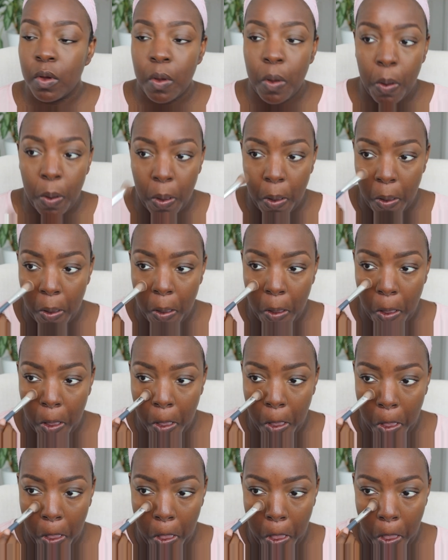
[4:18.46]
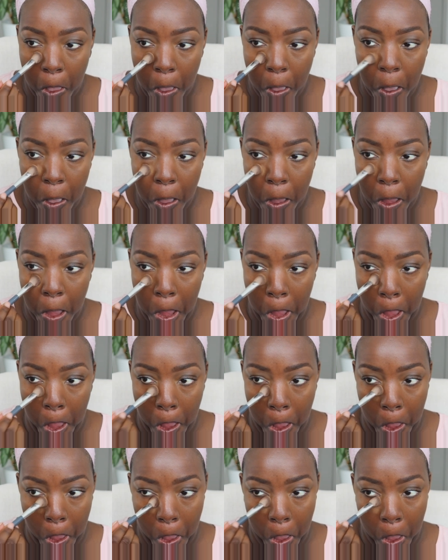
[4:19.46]

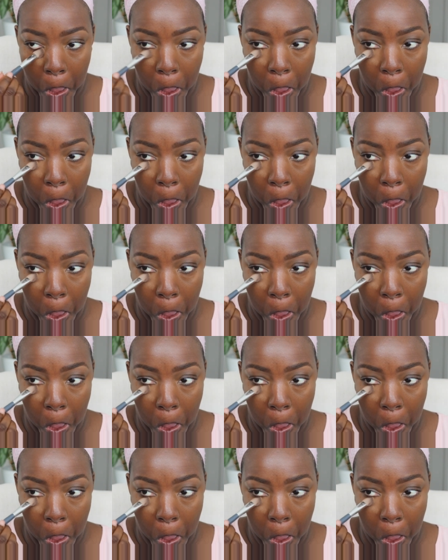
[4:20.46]
Nobody speaks.